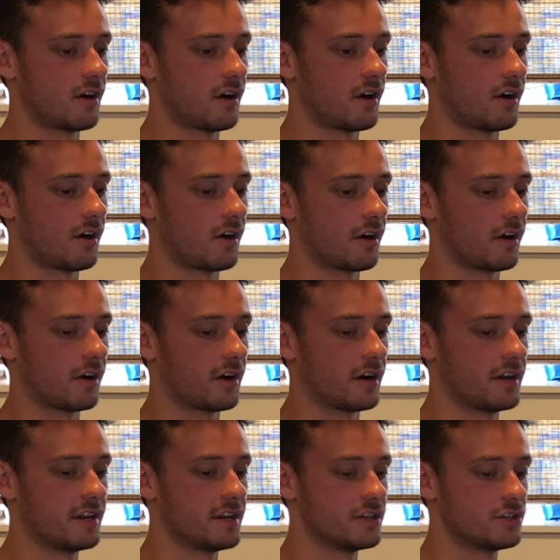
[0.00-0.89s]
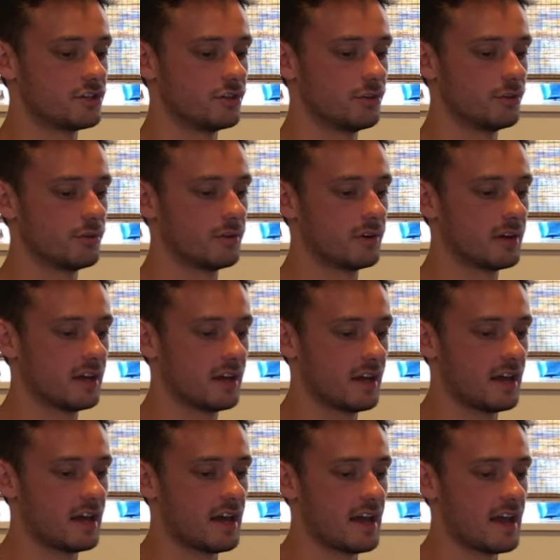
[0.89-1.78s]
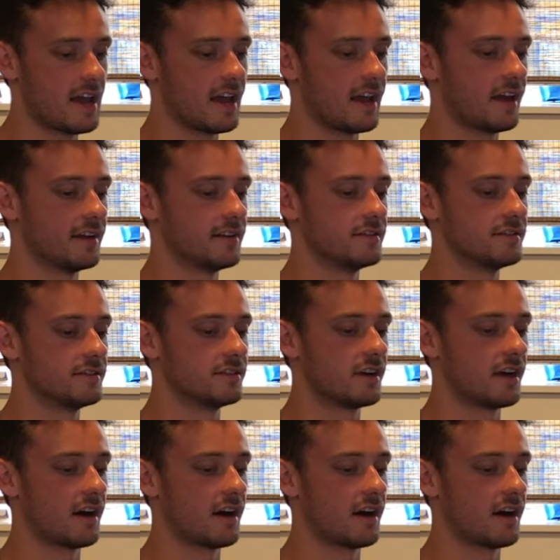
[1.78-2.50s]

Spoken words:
are an issue and